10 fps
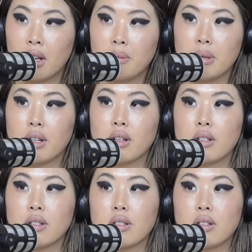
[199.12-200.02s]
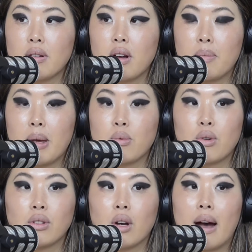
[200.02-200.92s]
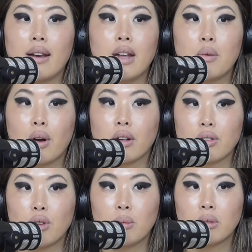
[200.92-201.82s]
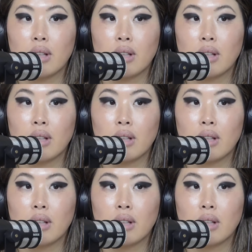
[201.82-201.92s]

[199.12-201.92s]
Because people couldn't go out and network as normal.